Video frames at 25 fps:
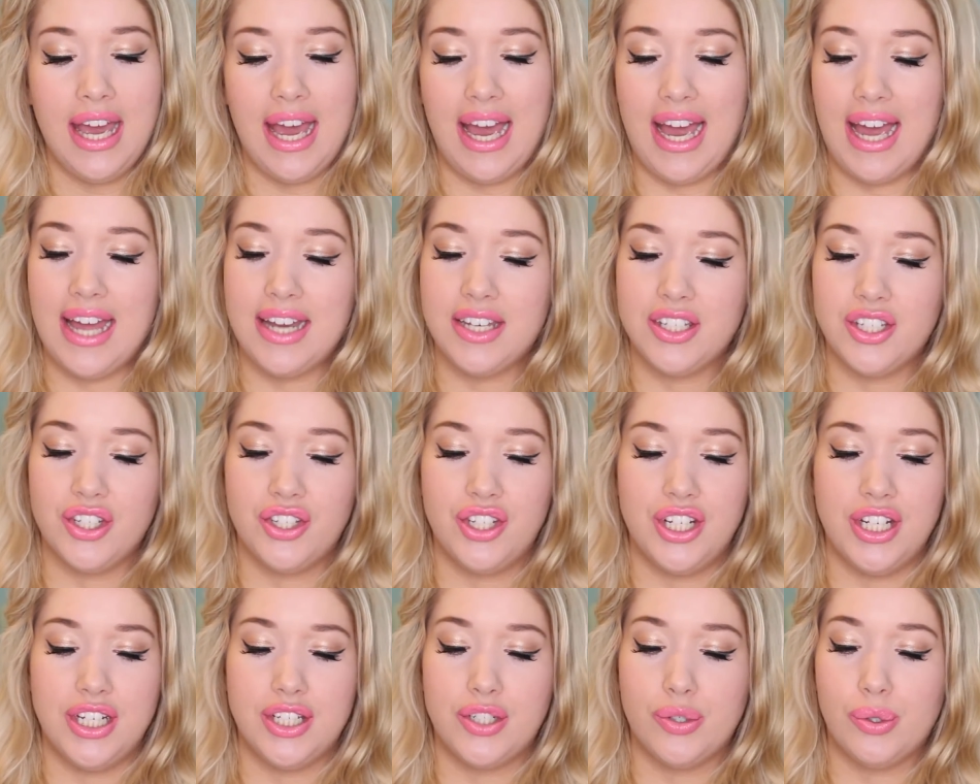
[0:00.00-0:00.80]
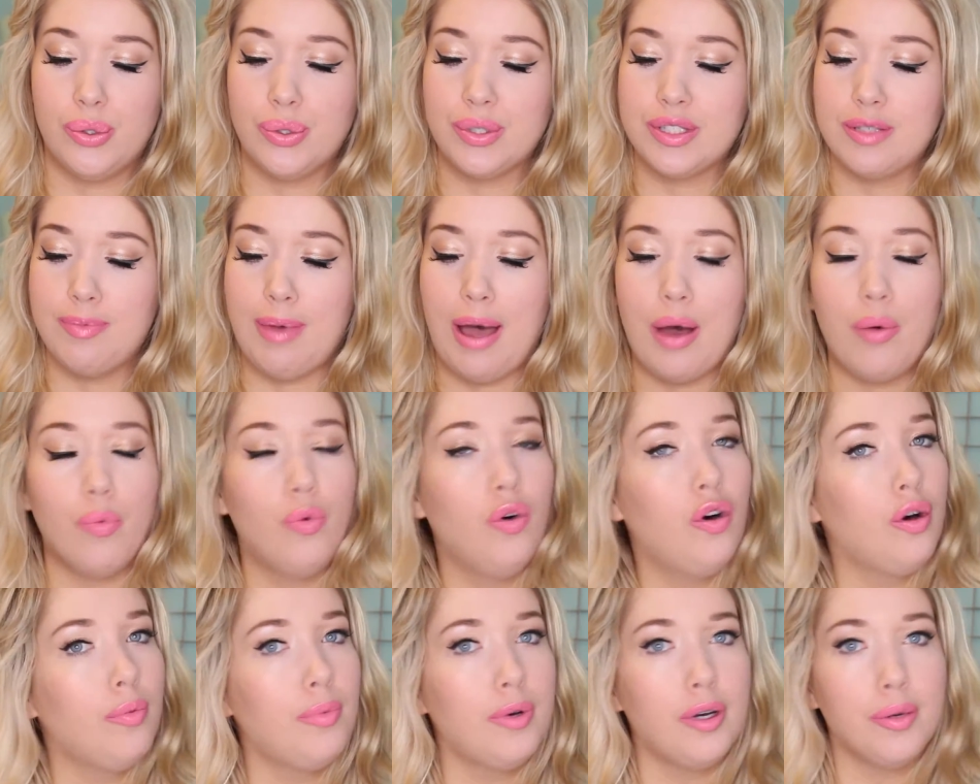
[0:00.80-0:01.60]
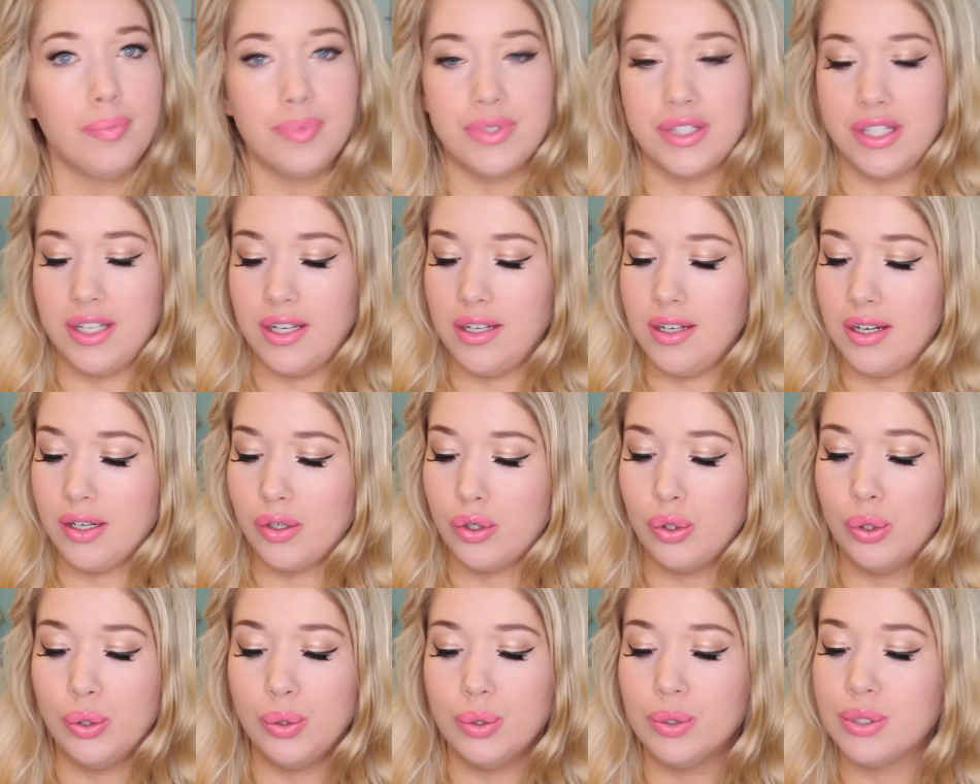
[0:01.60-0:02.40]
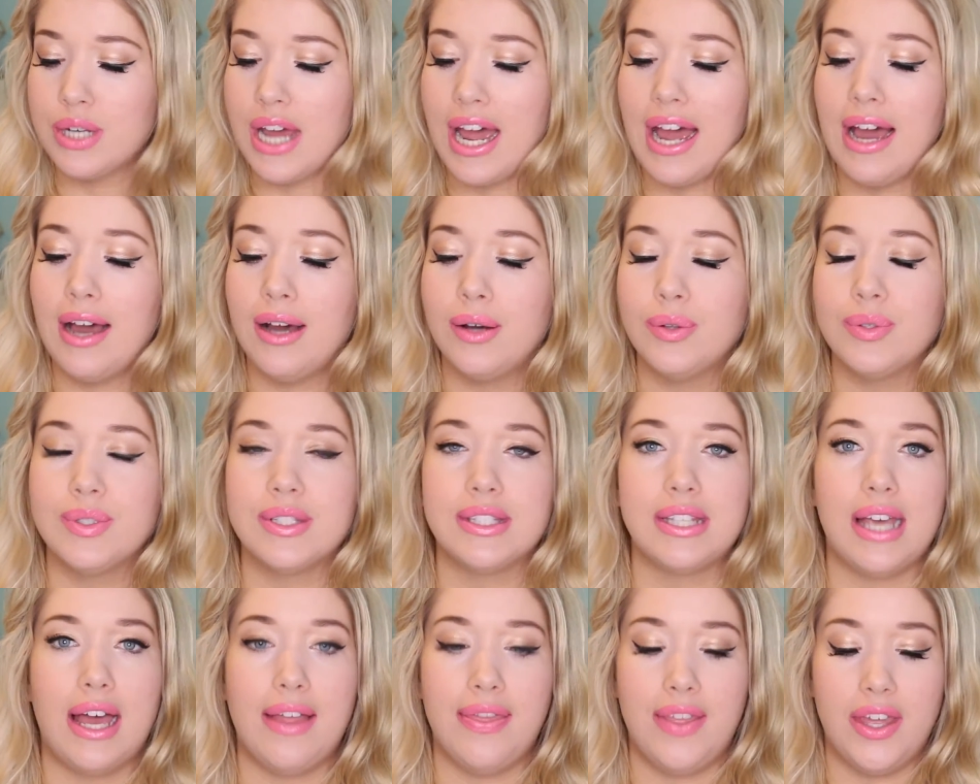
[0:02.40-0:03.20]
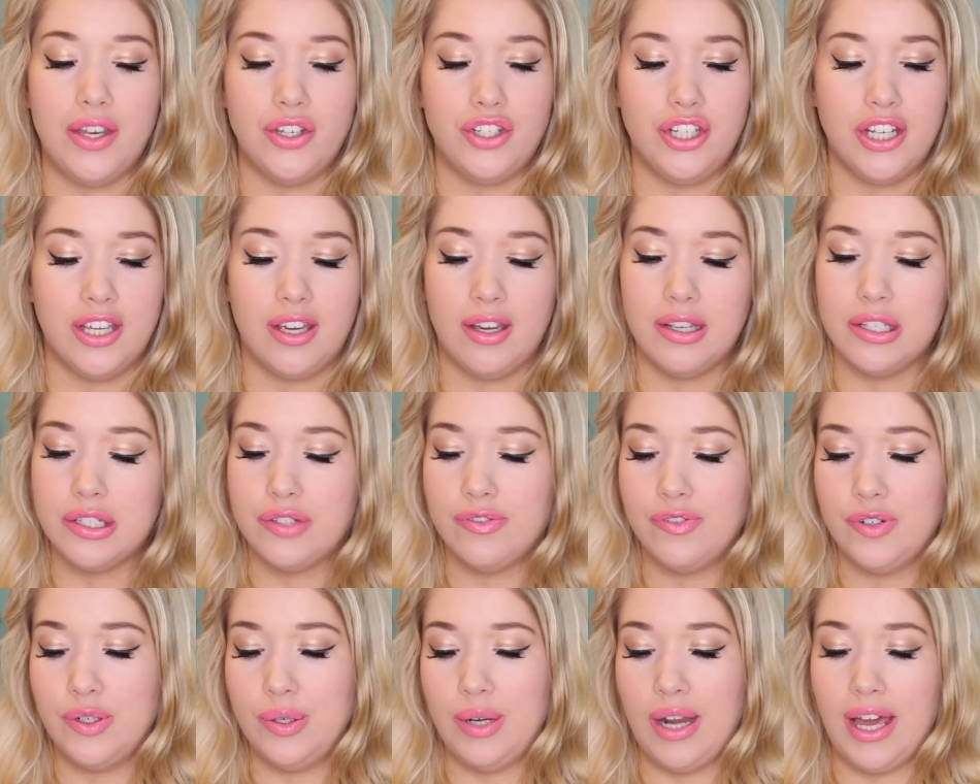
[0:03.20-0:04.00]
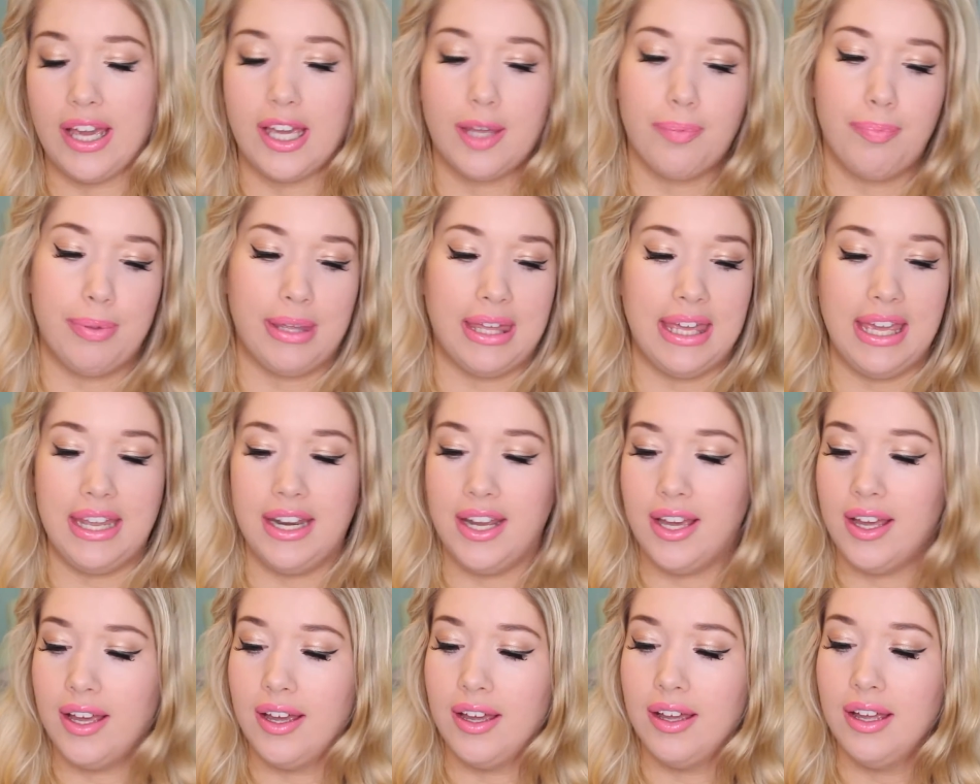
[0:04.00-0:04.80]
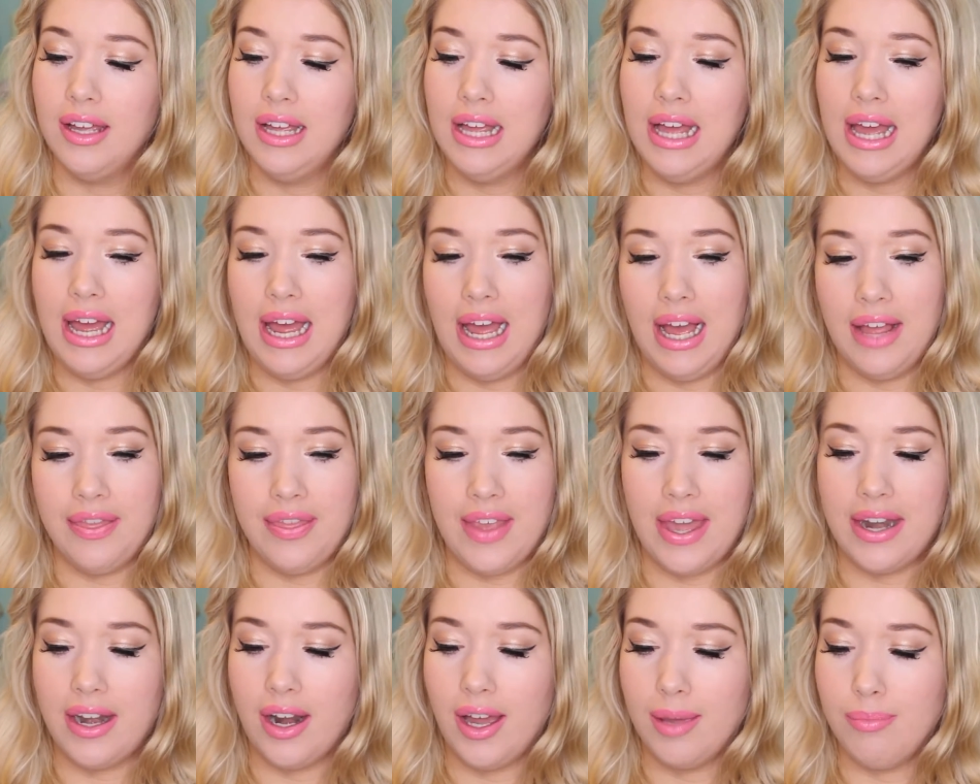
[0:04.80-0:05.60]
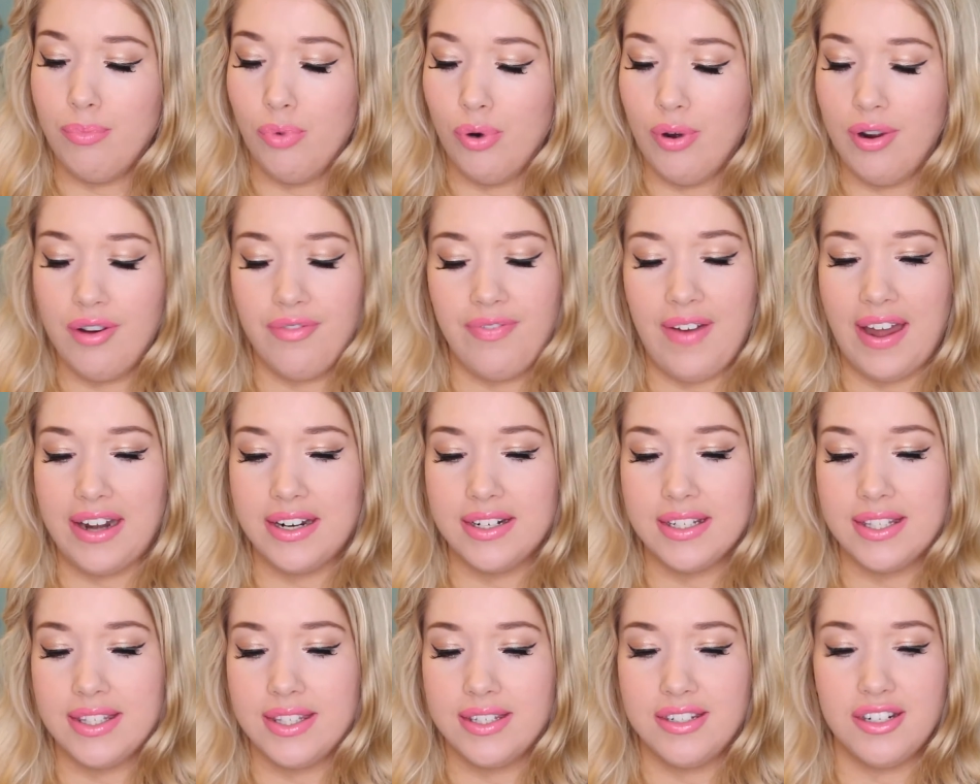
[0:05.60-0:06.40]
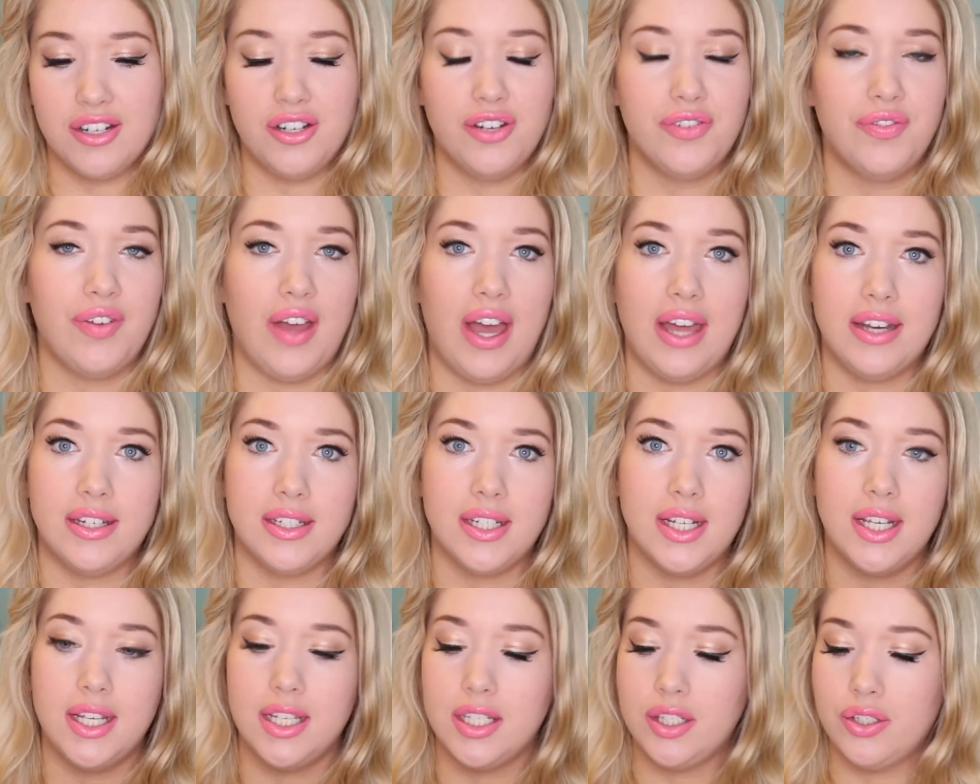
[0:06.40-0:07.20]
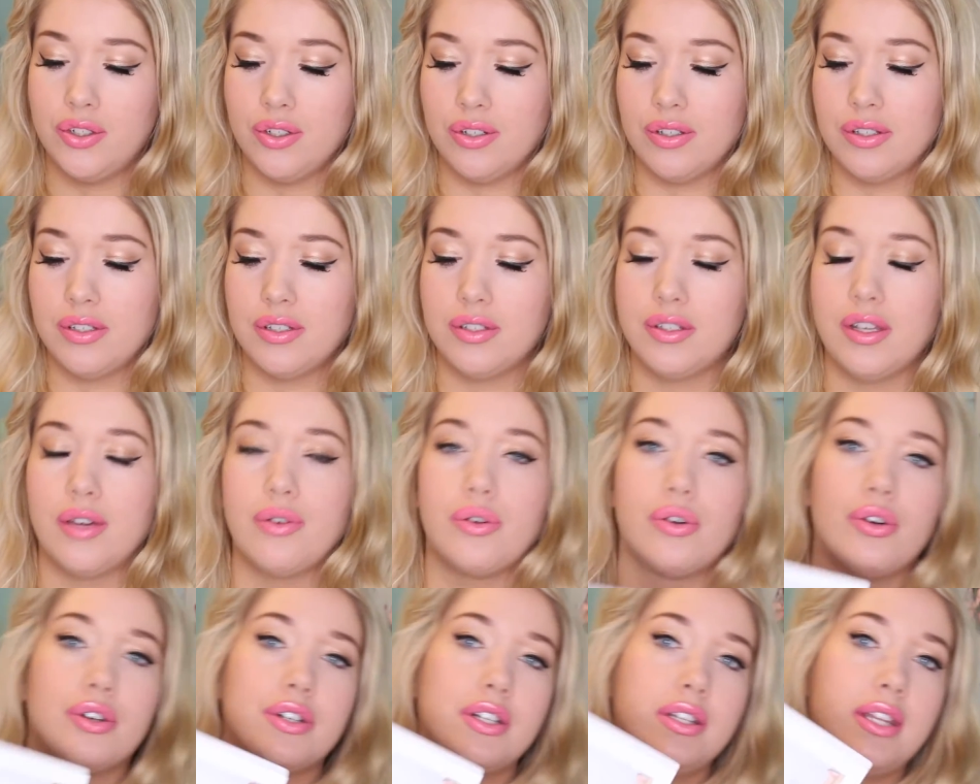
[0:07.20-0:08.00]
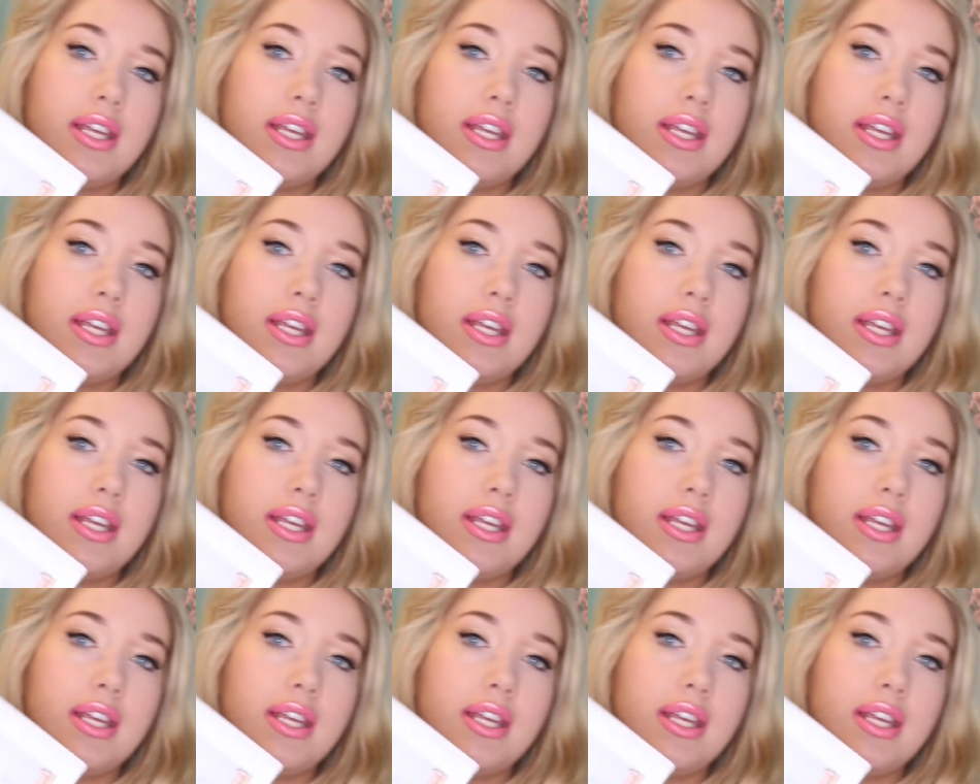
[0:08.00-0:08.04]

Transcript: and she talks about warm-ups and cool-downs, and then she goes through like beginner and then like more advanced stuff, and it is just so good.